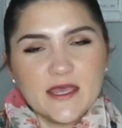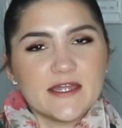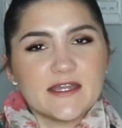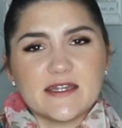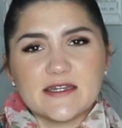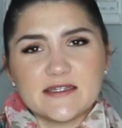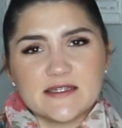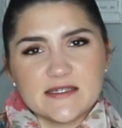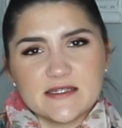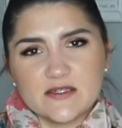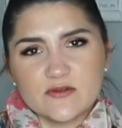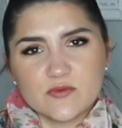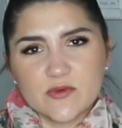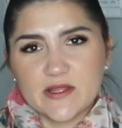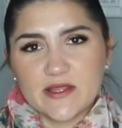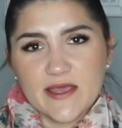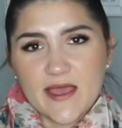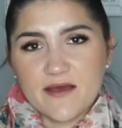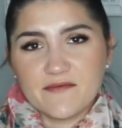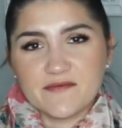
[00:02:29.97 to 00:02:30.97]
And it doesn't
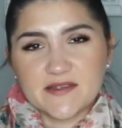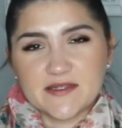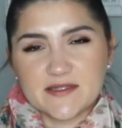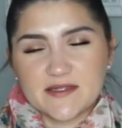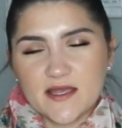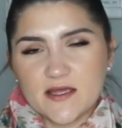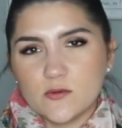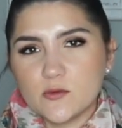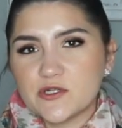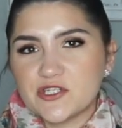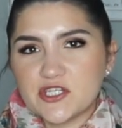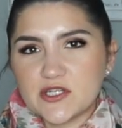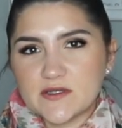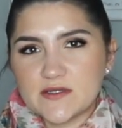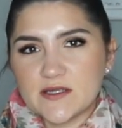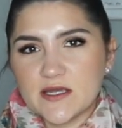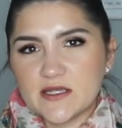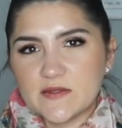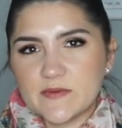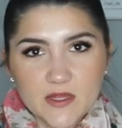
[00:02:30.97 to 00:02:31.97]
really have a scent, which
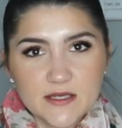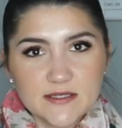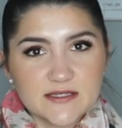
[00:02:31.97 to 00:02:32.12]
is nice.